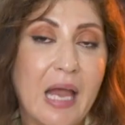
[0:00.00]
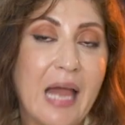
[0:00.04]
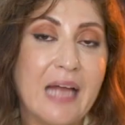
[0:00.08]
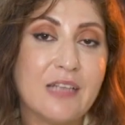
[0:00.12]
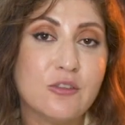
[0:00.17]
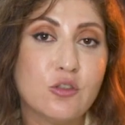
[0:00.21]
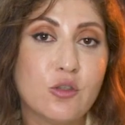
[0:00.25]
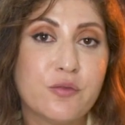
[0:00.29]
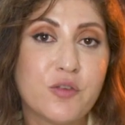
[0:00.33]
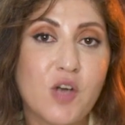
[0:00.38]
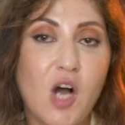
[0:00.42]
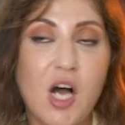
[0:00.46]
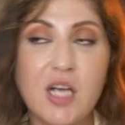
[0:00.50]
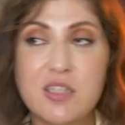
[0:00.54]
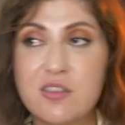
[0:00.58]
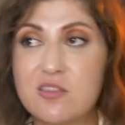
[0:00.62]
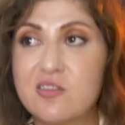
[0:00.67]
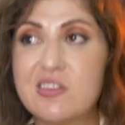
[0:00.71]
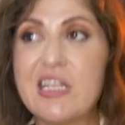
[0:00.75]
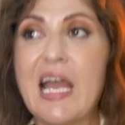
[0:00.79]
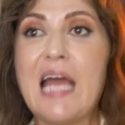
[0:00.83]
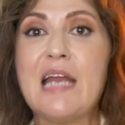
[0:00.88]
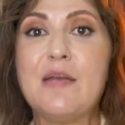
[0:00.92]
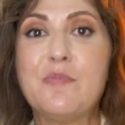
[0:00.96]
and you've
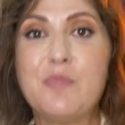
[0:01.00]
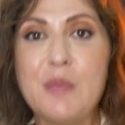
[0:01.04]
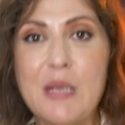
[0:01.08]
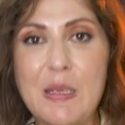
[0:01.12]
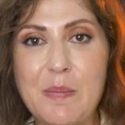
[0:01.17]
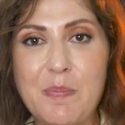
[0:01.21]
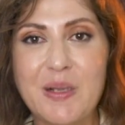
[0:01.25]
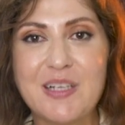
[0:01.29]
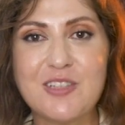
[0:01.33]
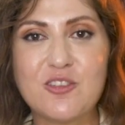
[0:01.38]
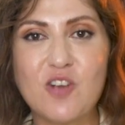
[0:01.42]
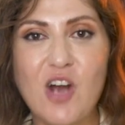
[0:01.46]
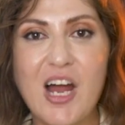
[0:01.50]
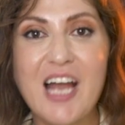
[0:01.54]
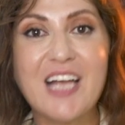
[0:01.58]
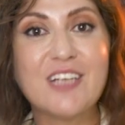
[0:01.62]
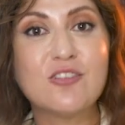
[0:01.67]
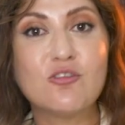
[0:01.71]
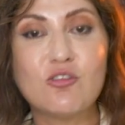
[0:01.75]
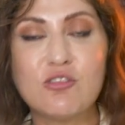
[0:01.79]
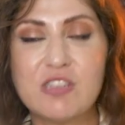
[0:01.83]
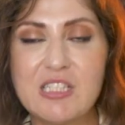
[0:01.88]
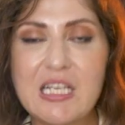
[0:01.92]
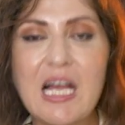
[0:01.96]
got 10 people
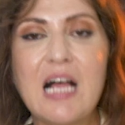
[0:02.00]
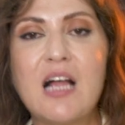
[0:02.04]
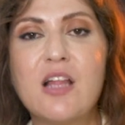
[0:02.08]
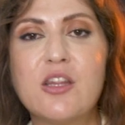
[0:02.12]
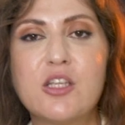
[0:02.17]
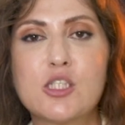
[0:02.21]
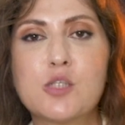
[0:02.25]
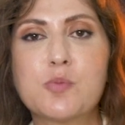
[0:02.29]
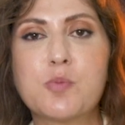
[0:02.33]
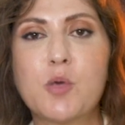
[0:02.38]
trying to sell this